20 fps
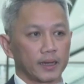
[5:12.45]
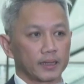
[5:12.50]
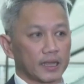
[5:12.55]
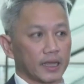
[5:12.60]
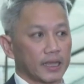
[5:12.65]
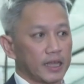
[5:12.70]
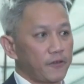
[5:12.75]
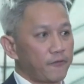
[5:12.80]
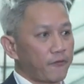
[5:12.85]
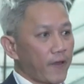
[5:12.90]

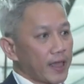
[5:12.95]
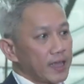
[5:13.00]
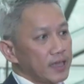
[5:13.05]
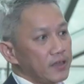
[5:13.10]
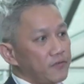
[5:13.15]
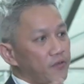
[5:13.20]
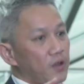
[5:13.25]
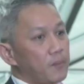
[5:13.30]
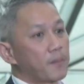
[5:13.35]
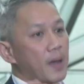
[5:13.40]
the effect is
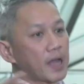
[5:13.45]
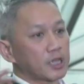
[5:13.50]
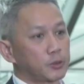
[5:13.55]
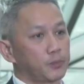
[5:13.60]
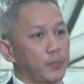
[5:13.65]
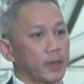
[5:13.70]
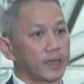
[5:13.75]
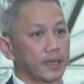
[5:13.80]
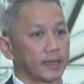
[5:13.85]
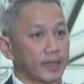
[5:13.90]
even much
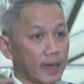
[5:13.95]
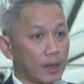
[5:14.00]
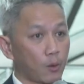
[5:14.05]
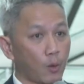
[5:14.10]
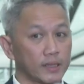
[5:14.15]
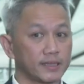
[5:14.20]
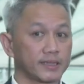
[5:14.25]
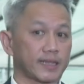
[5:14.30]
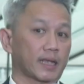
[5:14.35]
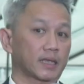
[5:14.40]
bigger than
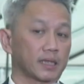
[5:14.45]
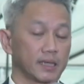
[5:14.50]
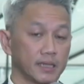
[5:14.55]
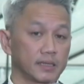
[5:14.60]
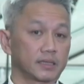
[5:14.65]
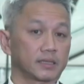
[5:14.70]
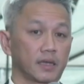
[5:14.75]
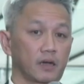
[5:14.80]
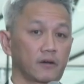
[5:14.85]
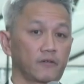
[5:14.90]
one sector
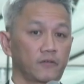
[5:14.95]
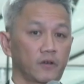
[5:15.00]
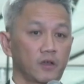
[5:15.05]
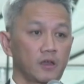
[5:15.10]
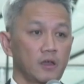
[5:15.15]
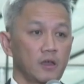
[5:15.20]
itself.